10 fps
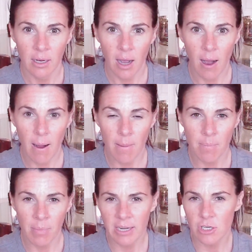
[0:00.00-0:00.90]

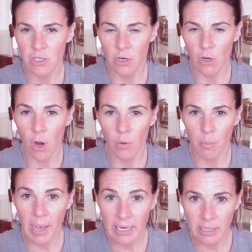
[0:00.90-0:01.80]
I just heard
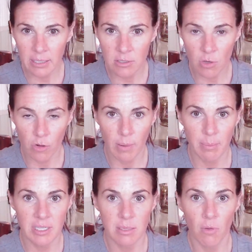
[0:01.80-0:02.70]
codependent, so there might be some